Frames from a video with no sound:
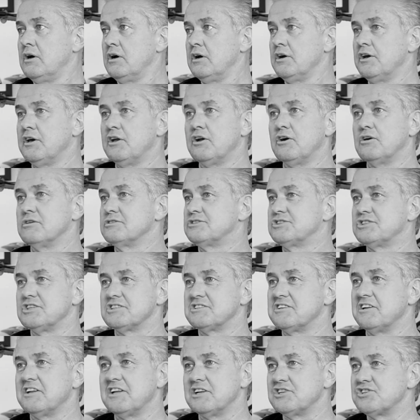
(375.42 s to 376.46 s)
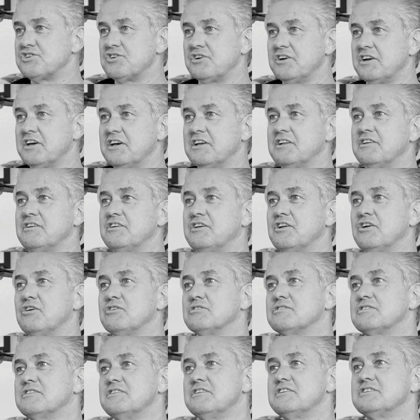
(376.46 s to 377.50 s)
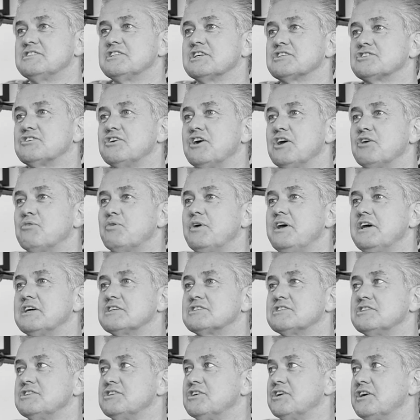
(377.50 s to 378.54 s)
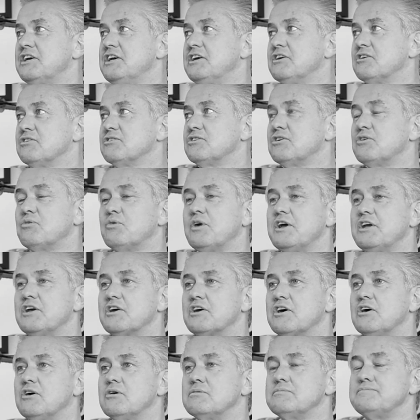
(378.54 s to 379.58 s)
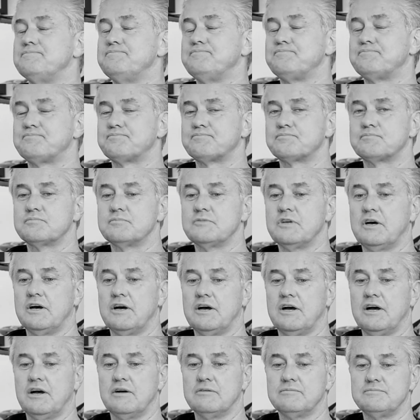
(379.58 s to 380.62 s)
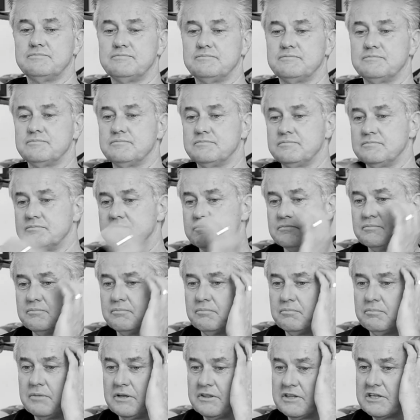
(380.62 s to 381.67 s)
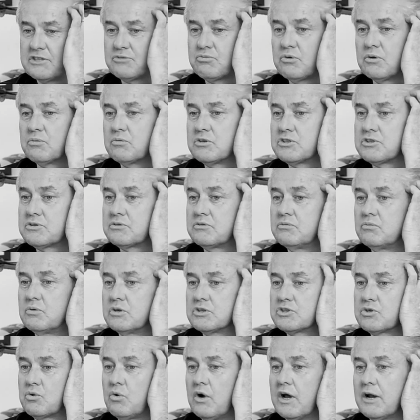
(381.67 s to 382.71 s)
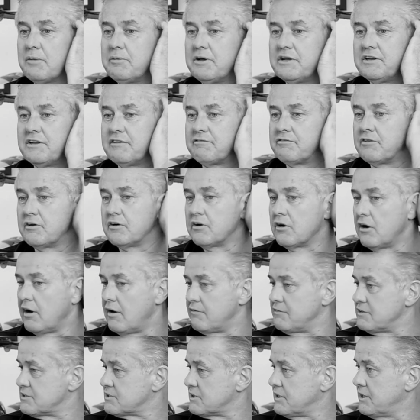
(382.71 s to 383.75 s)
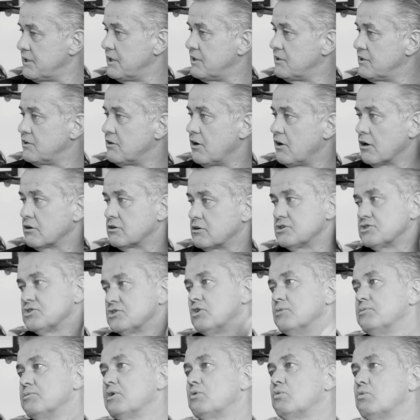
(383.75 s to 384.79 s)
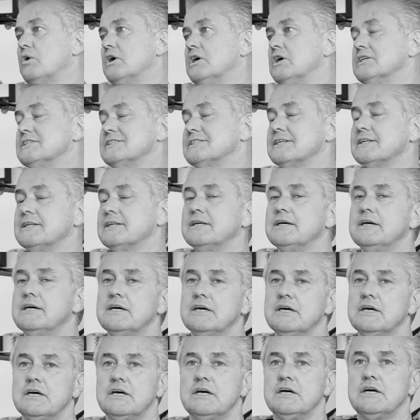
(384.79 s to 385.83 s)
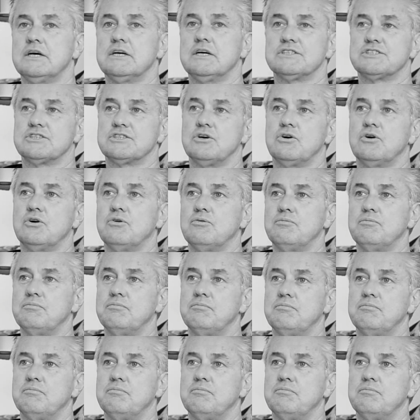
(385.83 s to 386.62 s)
you know, it's just an injury, and you know, 6 or 8 weeks and you're healed and away you go. But this one was quite a bit different, obviously, and the doctors told me it was, and so